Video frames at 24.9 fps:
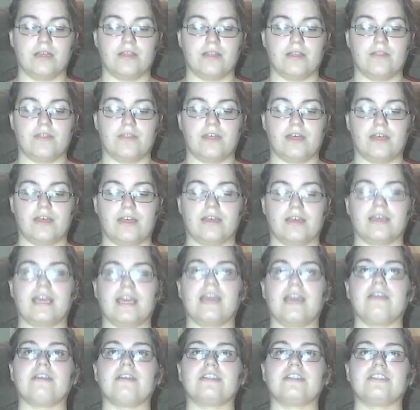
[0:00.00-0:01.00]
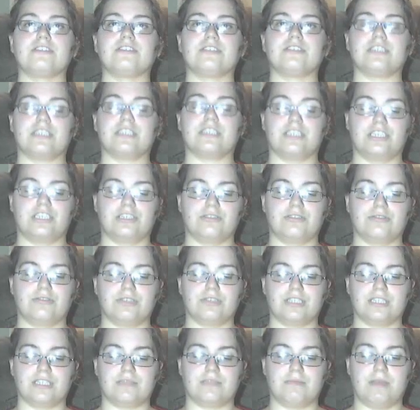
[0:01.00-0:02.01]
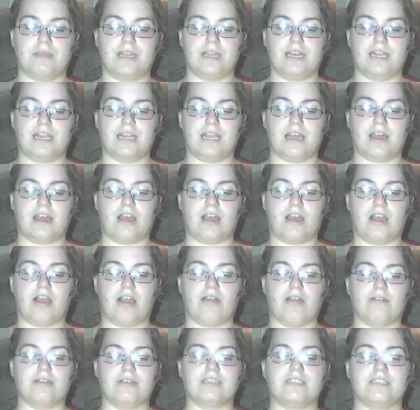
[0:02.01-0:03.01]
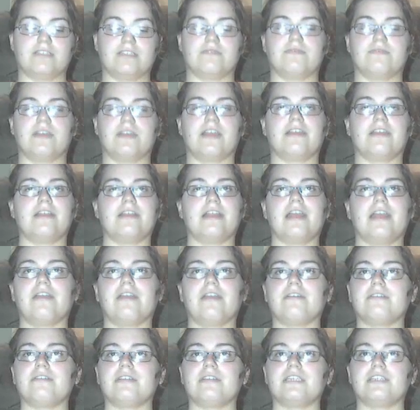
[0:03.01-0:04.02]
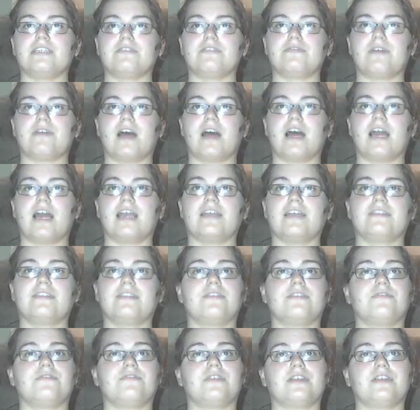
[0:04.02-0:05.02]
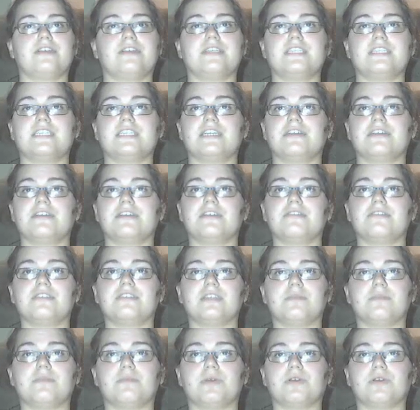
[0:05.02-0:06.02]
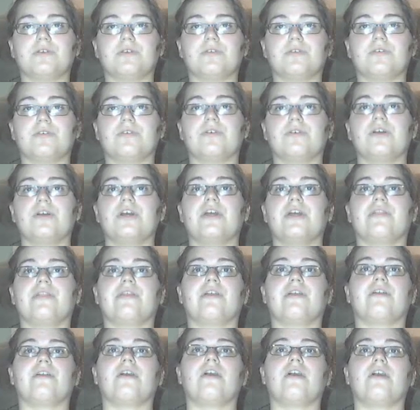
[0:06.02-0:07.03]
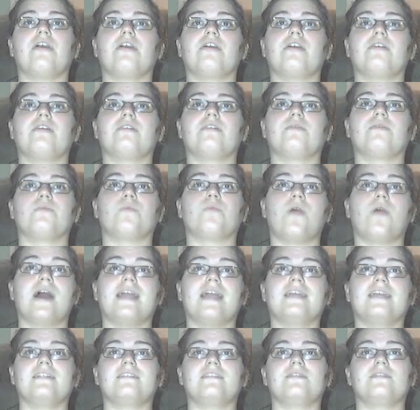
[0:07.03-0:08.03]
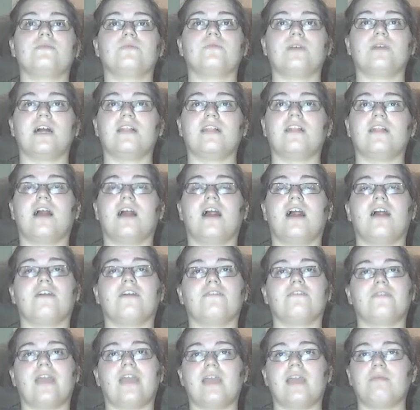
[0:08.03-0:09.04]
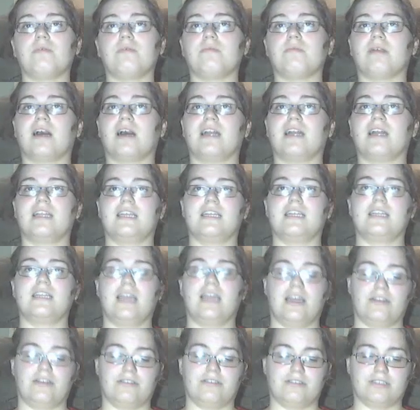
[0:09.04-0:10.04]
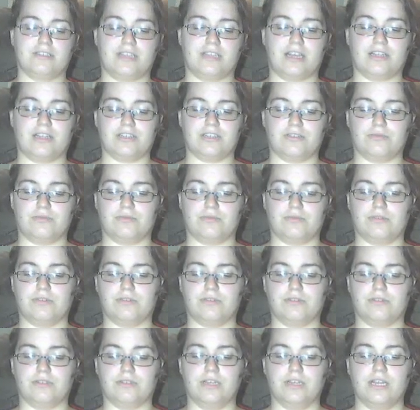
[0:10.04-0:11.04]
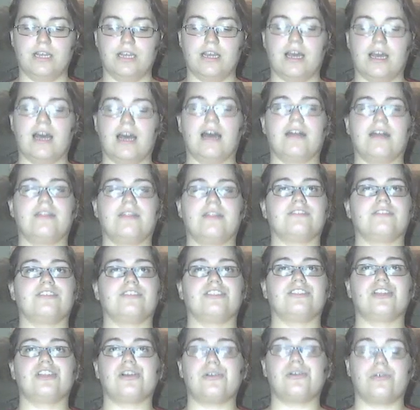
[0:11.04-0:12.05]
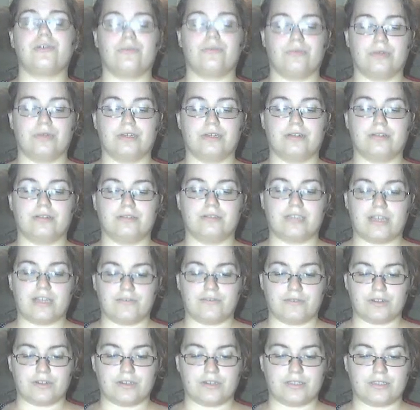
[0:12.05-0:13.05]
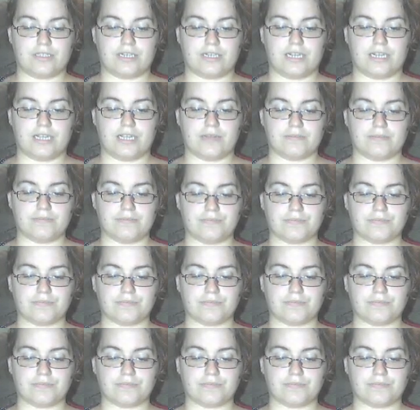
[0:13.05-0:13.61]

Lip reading: The characters in children's media are always very narrowly defined, they're very stereotypical, they're all white, well-off, able-bodied, heterosexual, there's no real diversity.